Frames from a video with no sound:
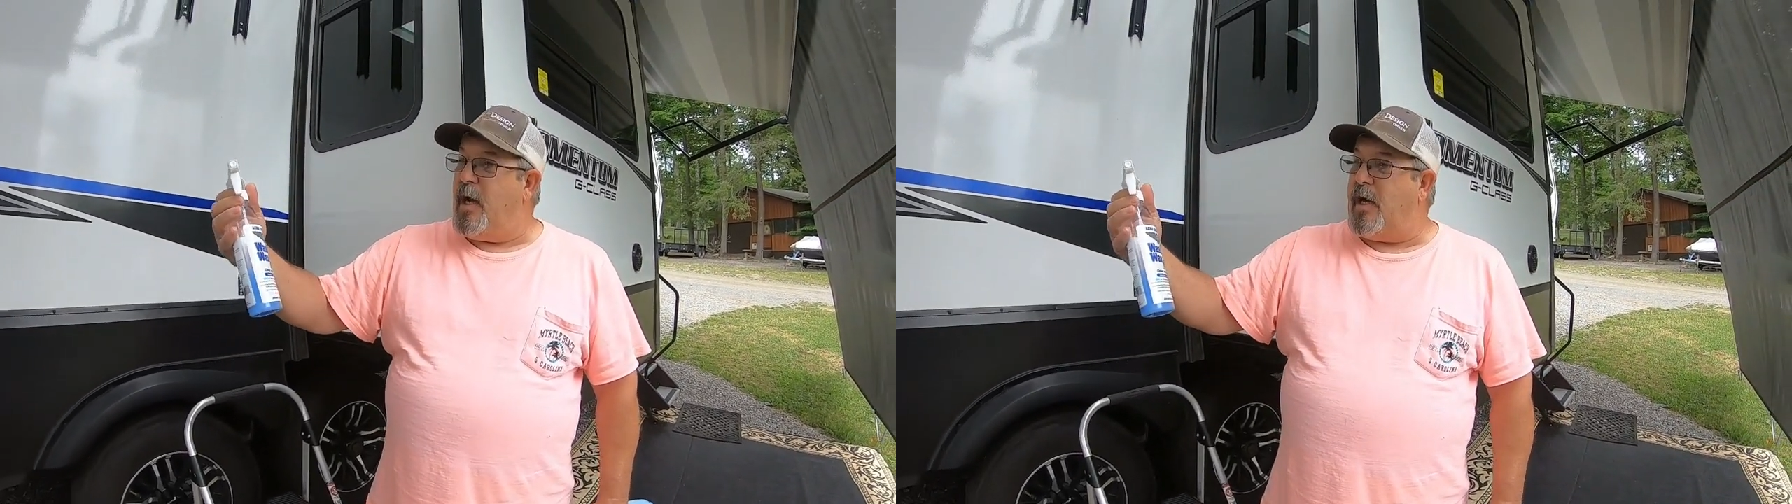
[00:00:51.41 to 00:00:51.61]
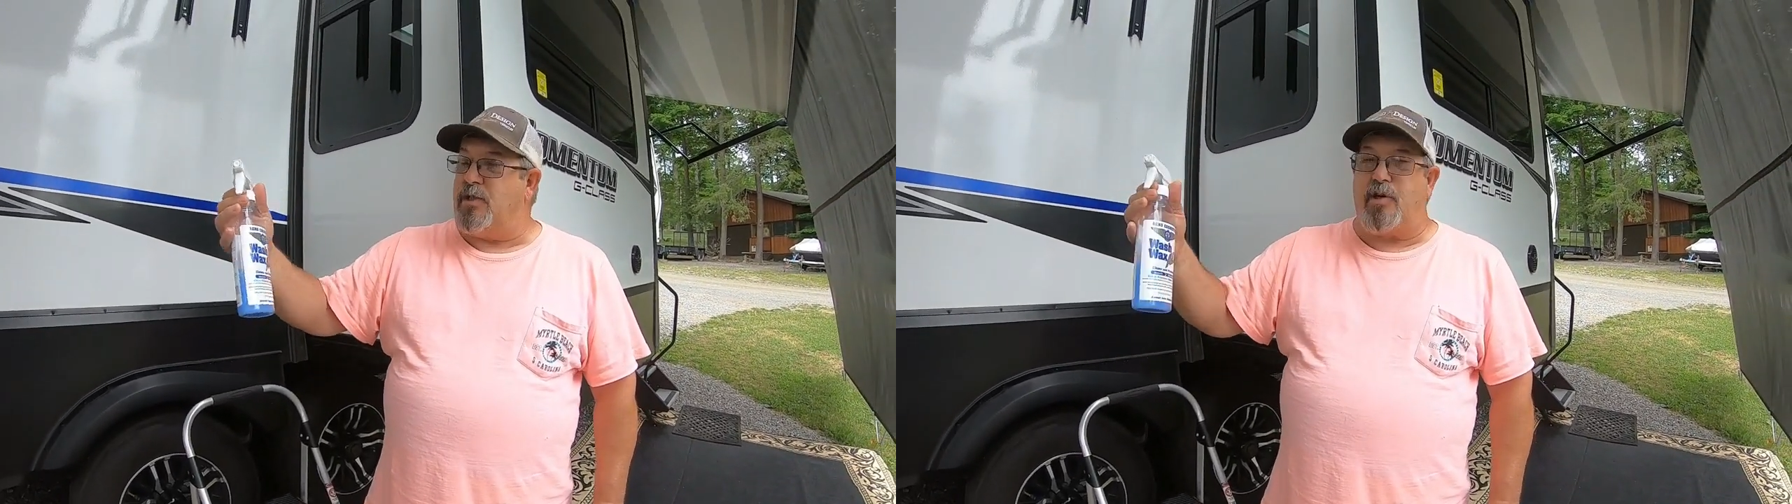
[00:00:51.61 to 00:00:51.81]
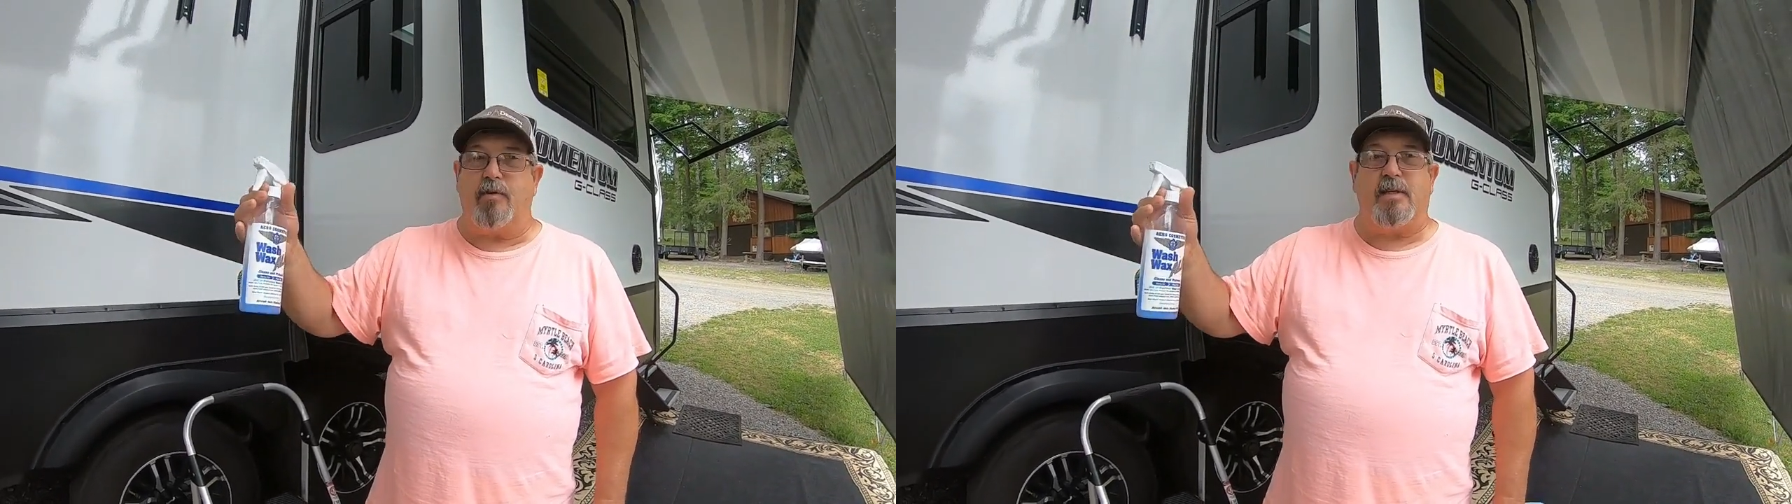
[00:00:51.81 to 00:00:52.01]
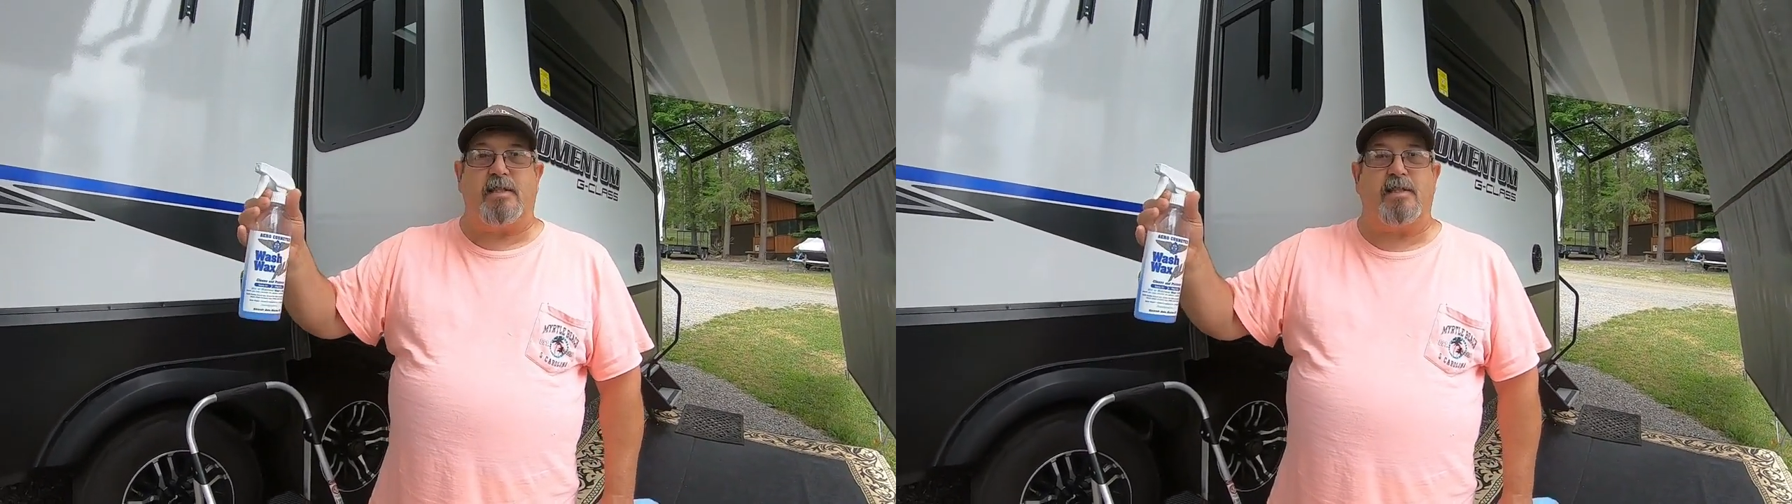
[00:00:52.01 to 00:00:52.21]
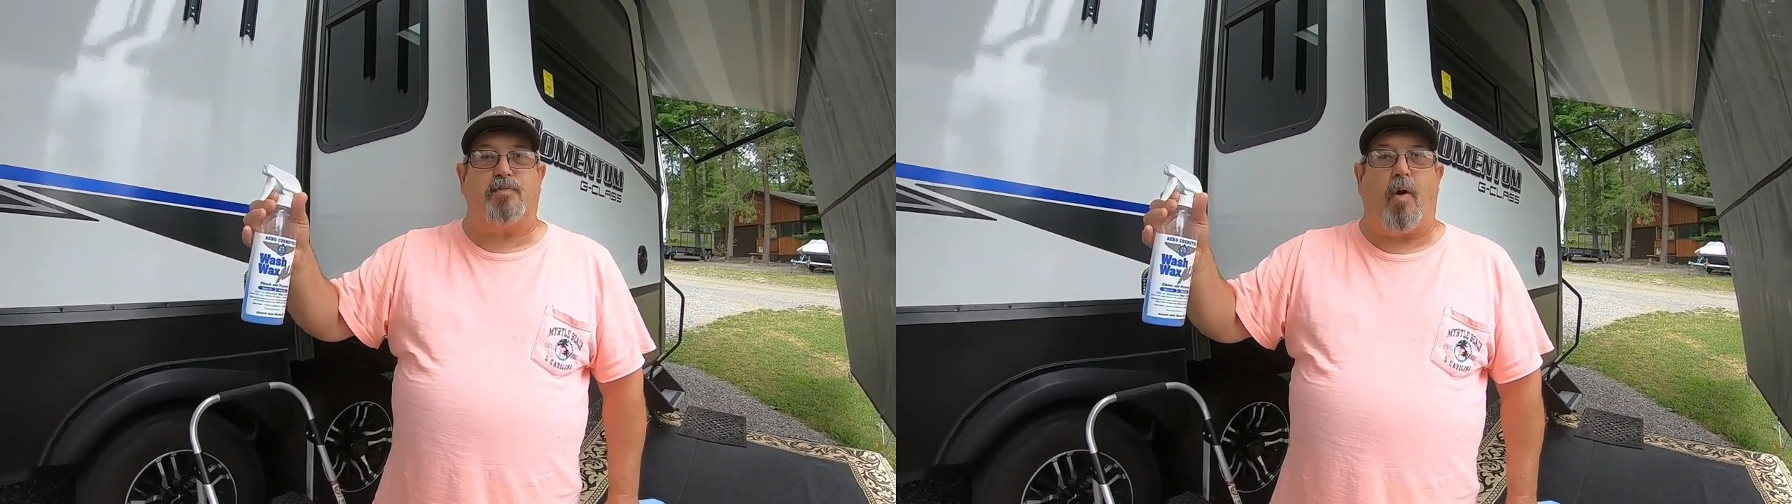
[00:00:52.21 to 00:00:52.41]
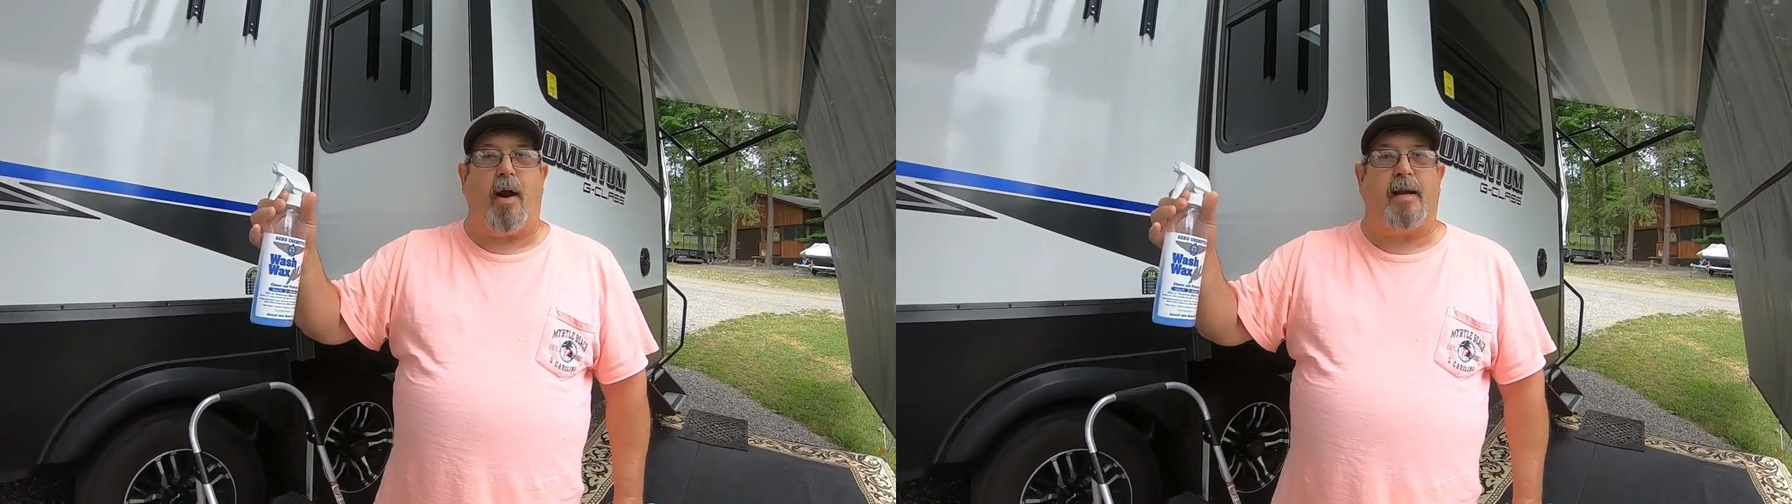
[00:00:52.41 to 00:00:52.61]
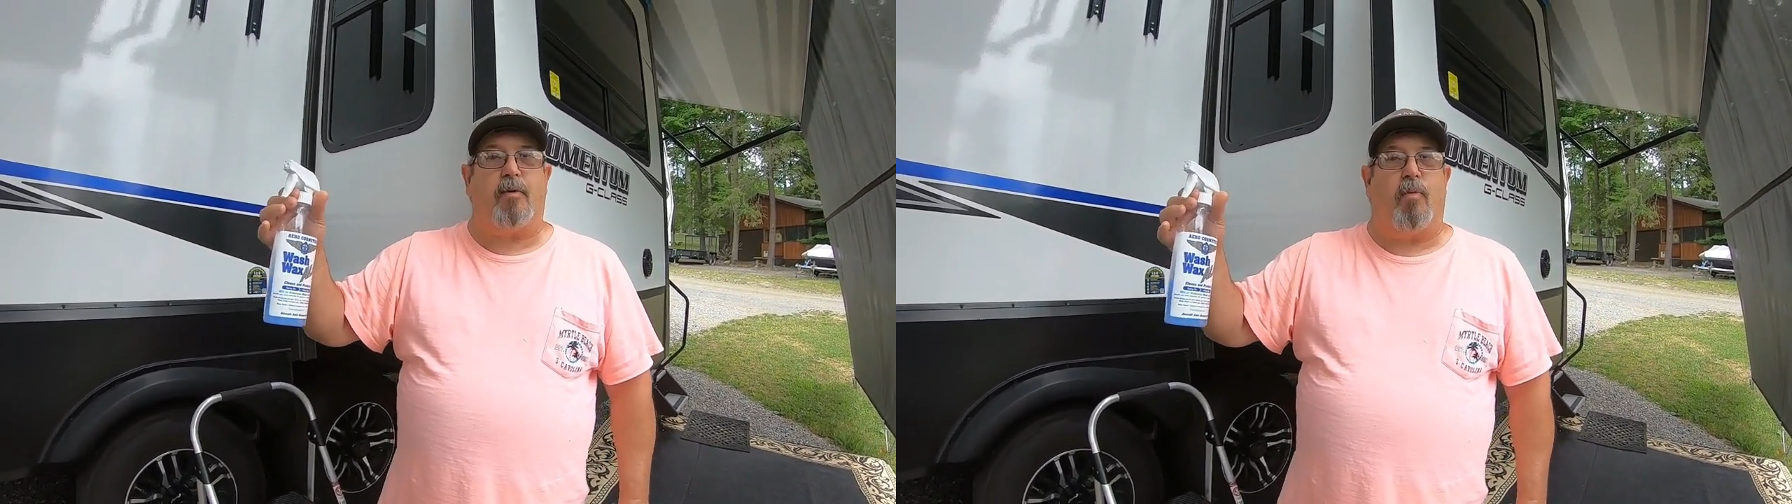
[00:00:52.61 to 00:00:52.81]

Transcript: uh, showed us this product